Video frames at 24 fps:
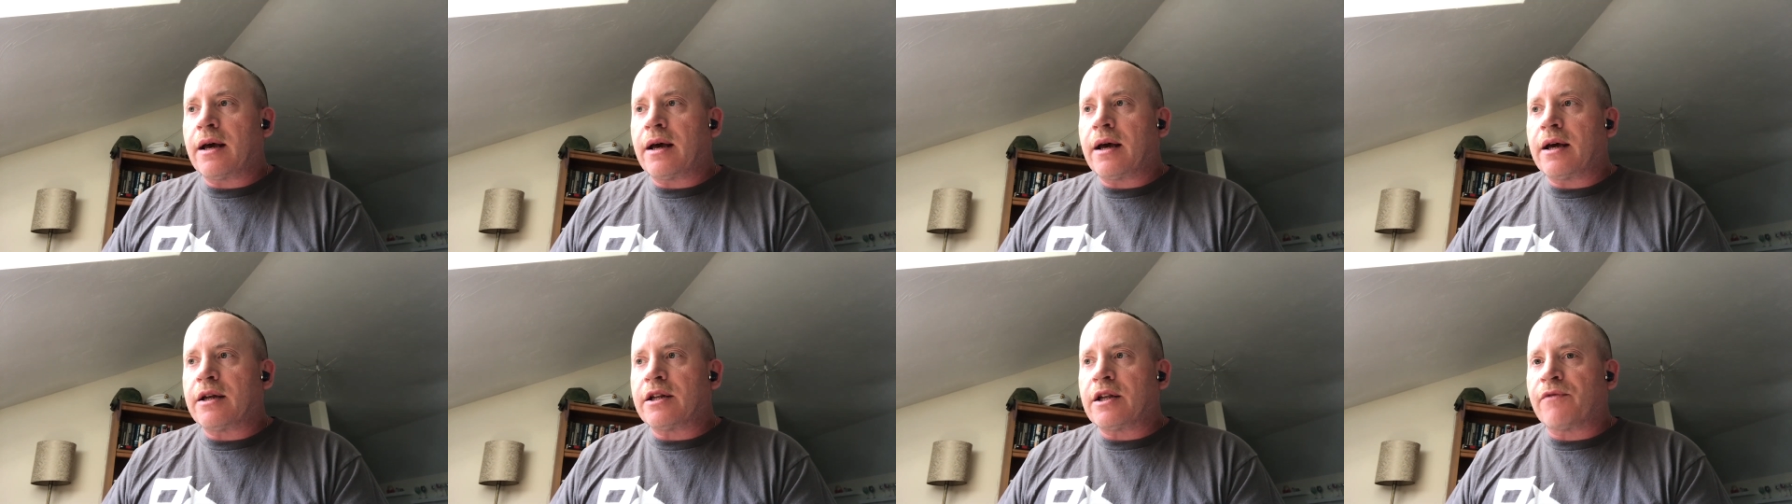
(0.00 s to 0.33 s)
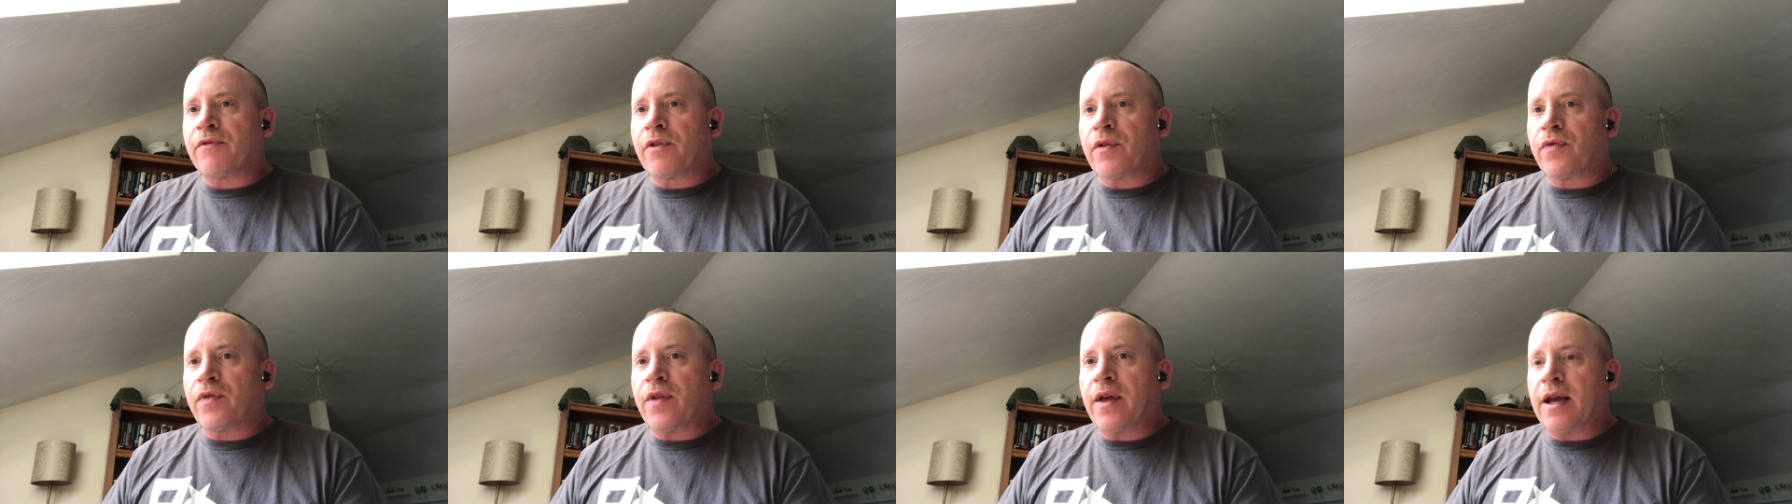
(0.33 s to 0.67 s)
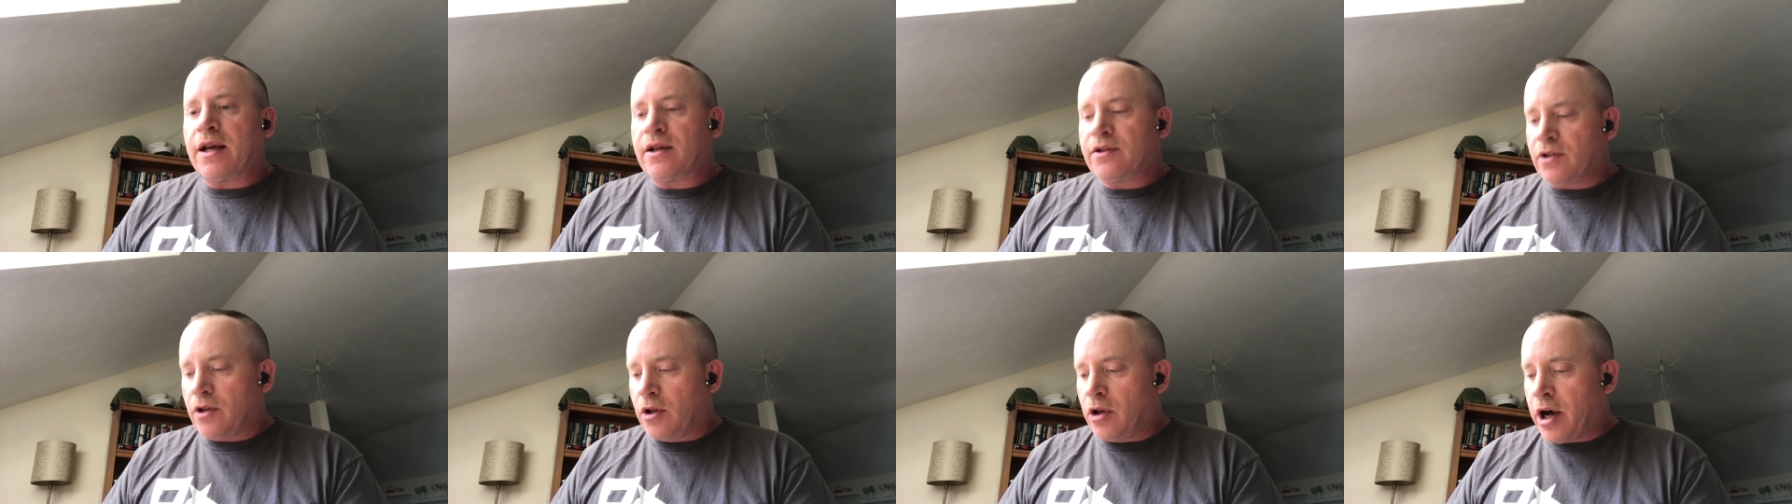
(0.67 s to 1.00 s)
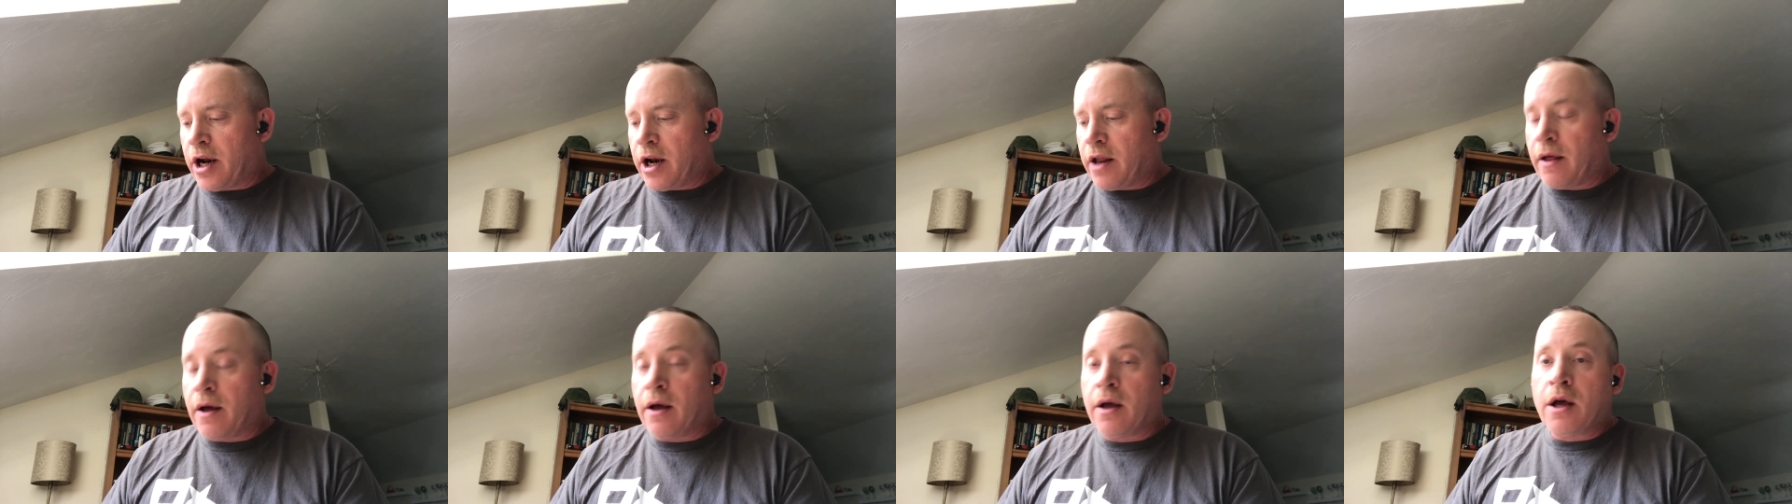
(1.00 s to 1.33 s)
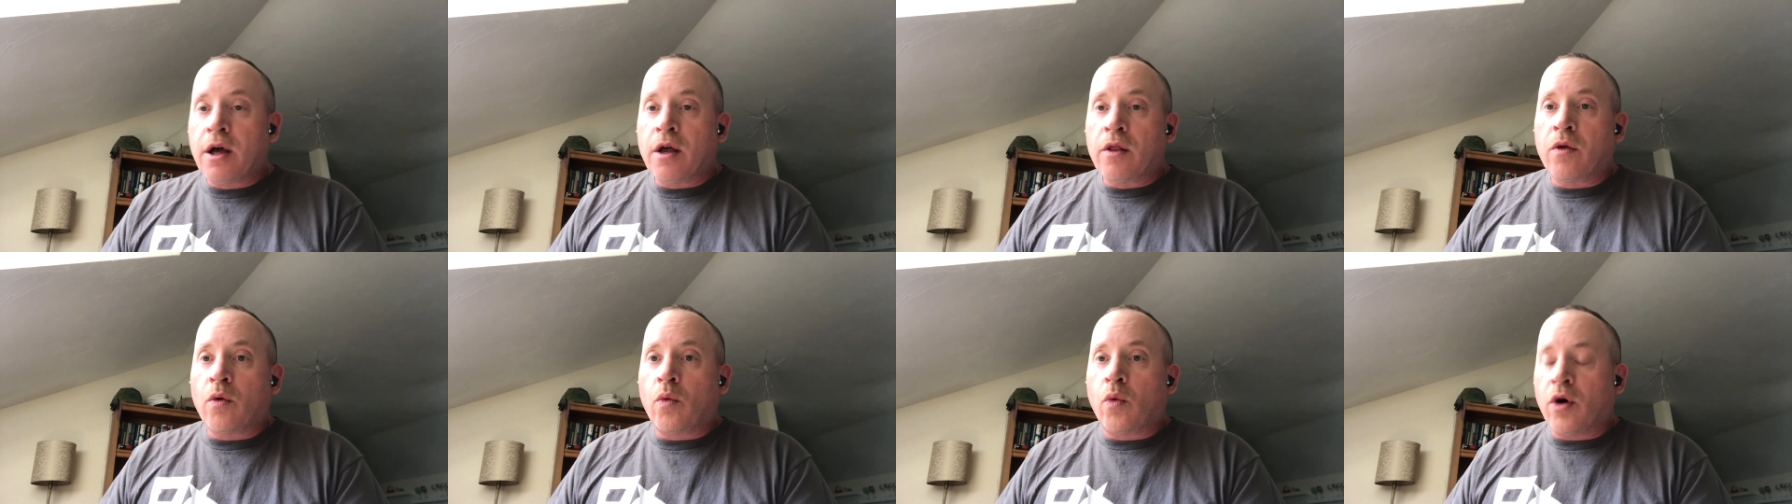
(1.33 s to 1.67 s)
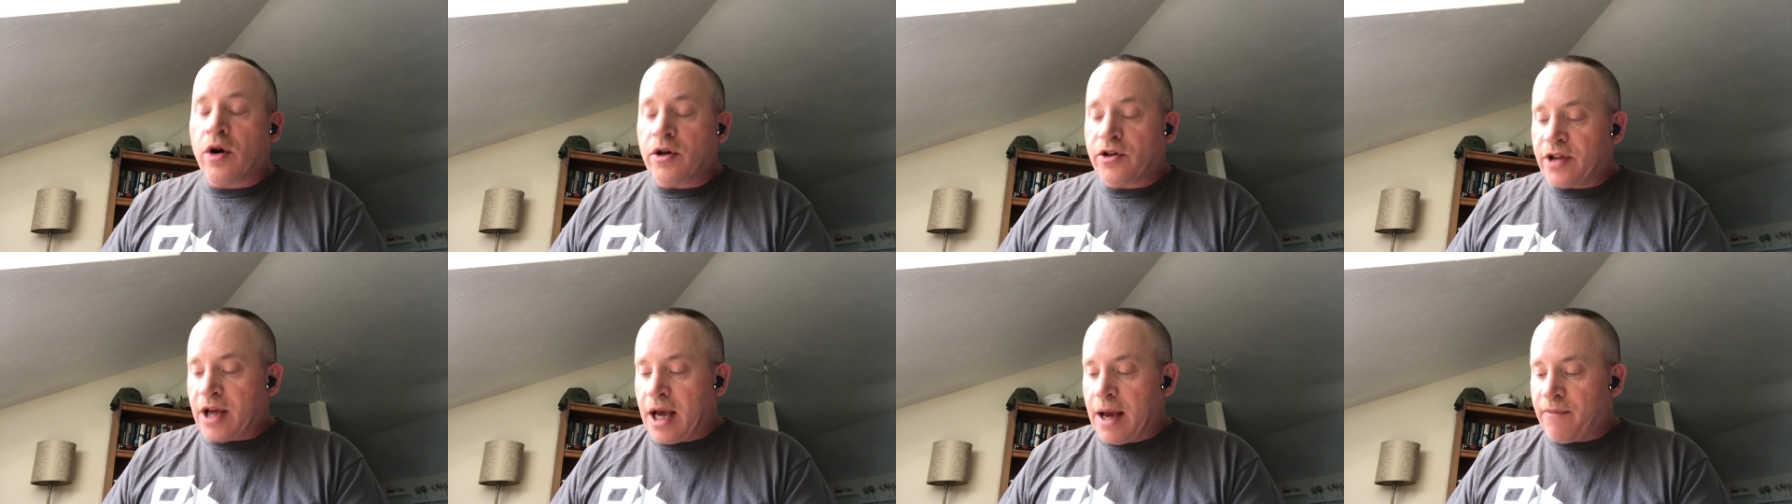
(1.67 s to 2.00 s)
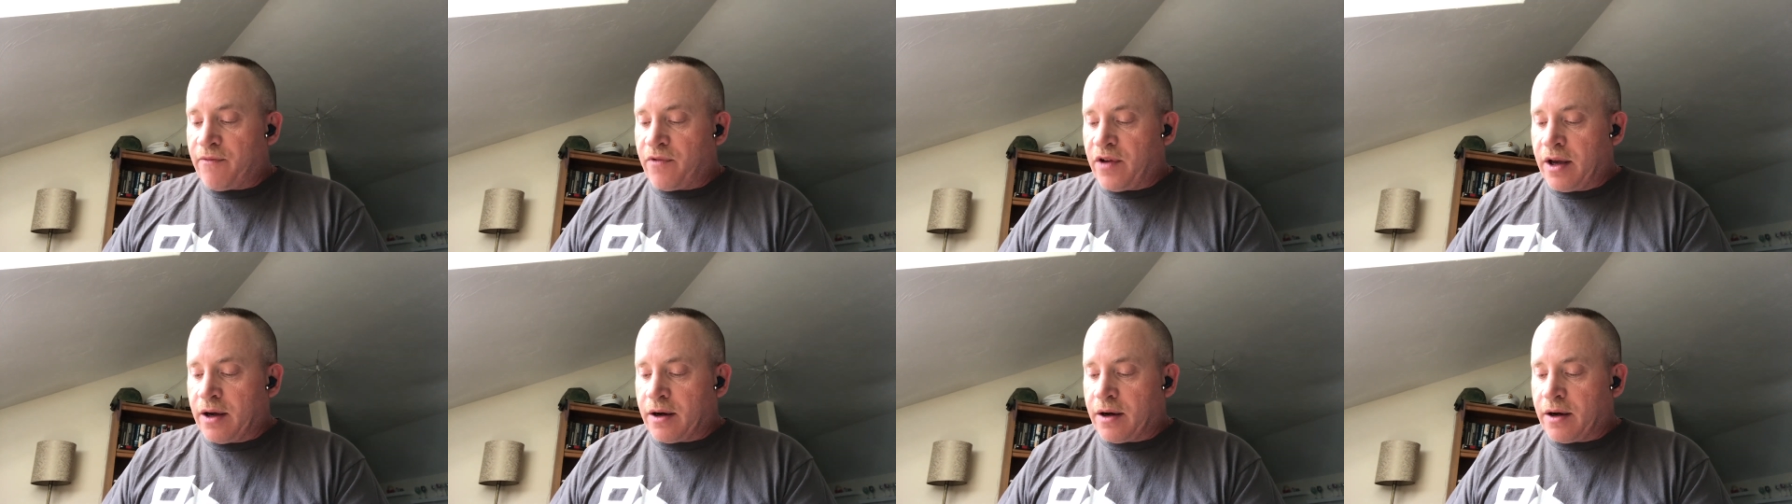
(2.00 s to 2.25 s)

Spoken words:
different things. A lot of the wartime